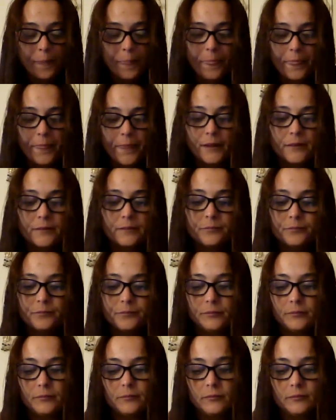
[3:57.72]

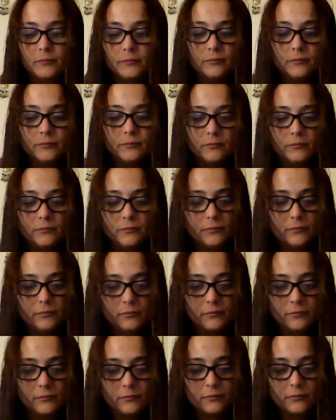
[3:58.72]

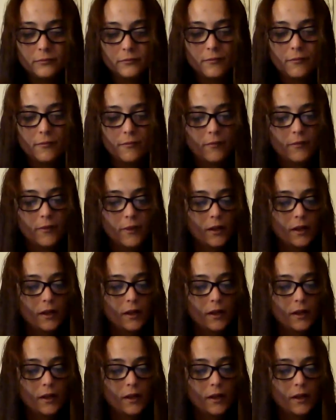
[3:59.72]
Nothing is said.